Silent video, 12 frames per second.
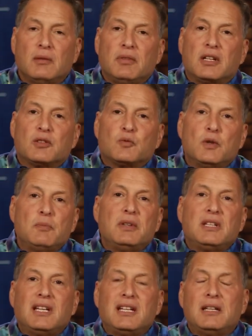Because
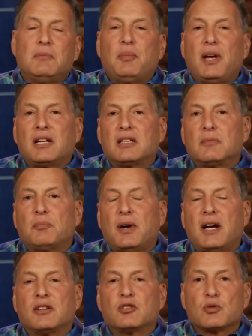women get impacted
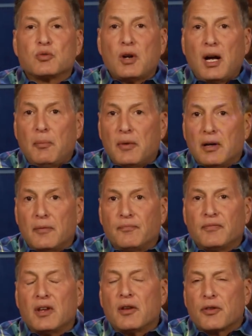by trauma
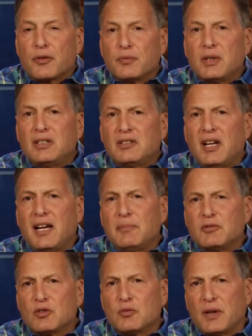3
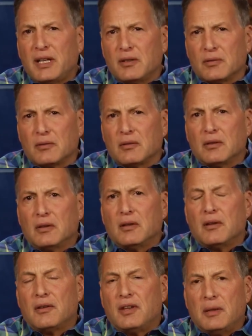times greater
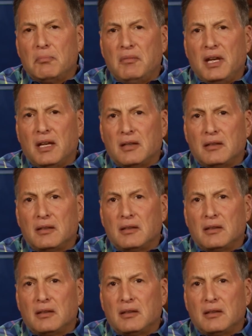than men.